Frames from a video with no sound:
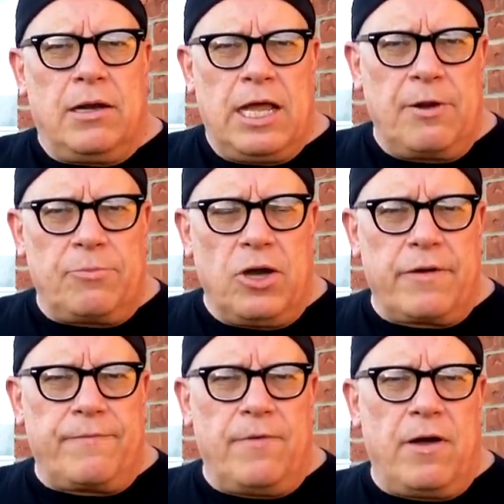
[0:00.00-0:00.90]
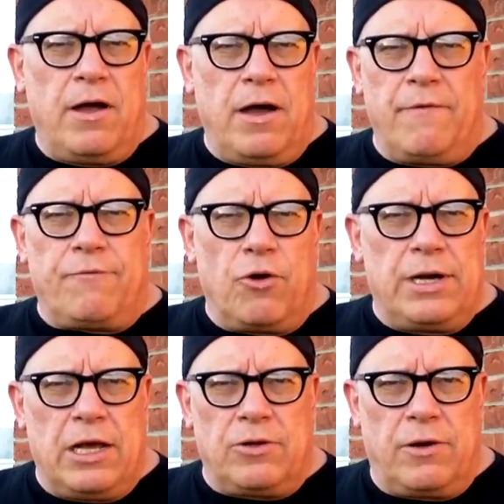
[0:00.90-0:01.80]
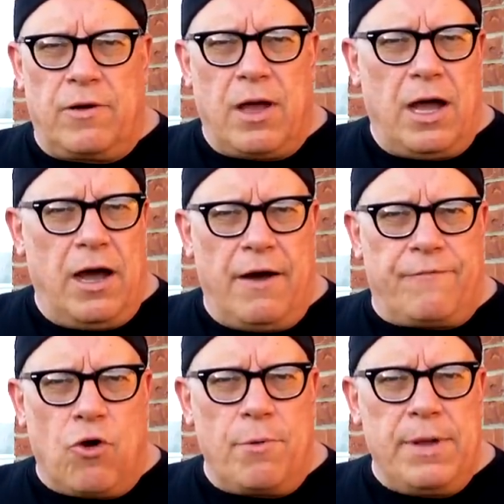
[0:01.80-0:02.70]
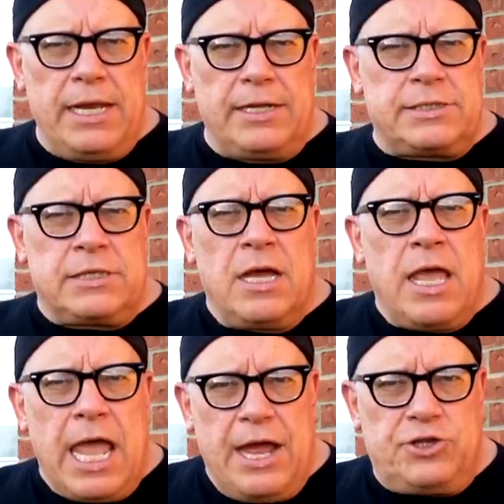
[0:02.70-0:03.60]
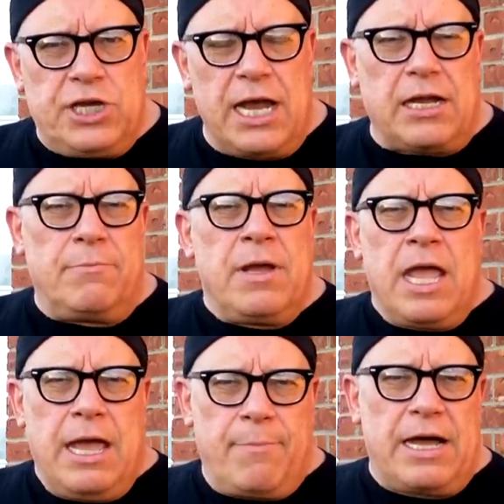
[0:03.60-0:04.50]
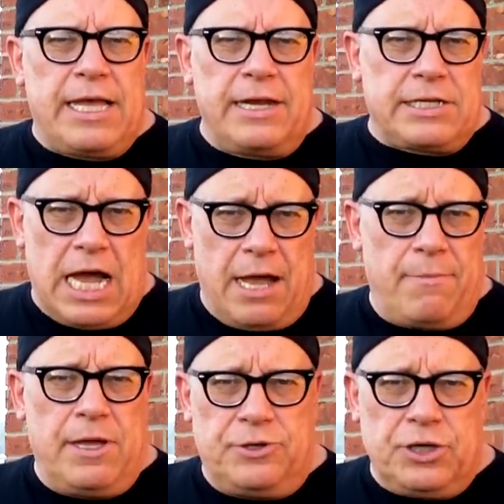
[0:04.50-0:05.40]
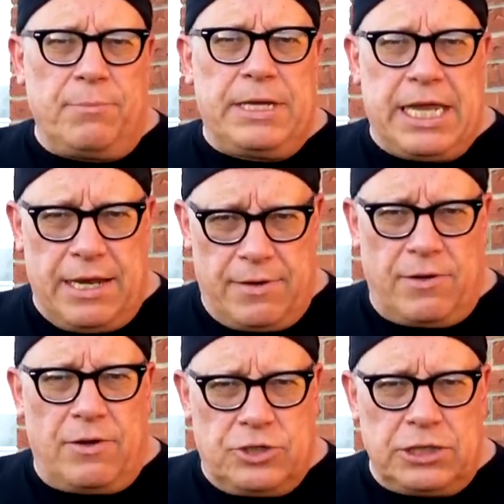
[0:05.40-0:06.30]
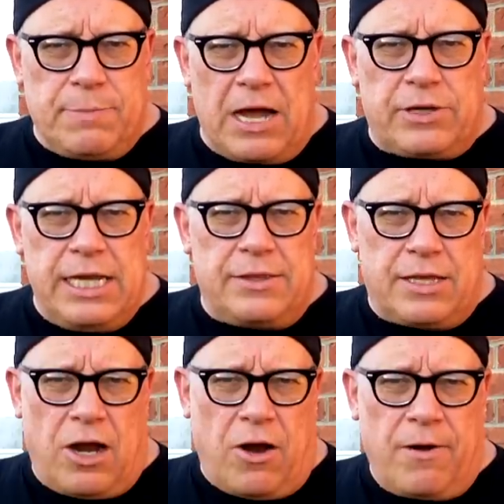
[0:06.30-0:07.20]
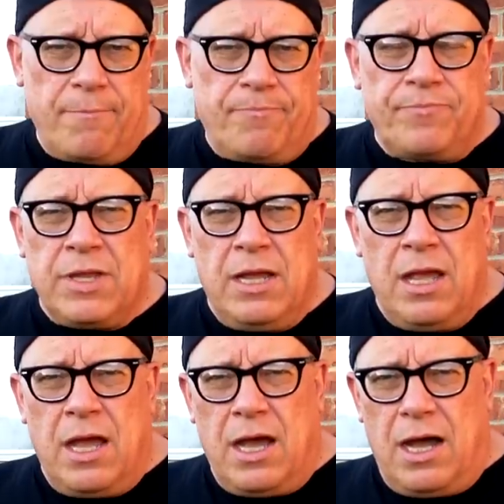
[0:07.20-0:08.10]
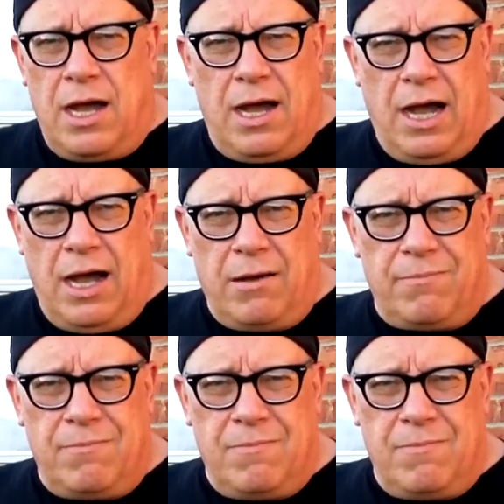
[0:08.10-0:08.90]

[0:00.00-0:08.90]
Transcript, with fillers: let them cook for another uh, four minutes, and check them. And by that time, it should be getting just about getting there. Uh,